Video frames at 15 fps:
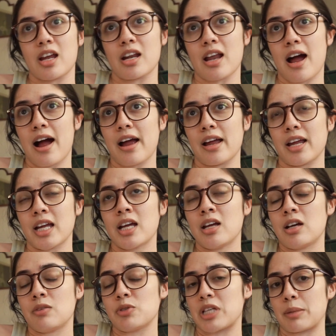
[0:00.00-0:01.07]
and I
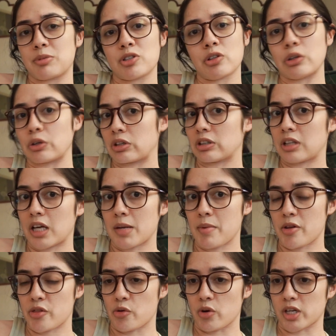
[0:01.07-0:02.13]
was able to learn a lot
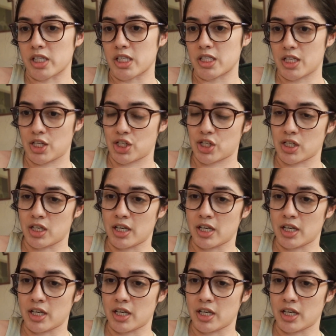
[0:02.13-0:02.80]
about the organization,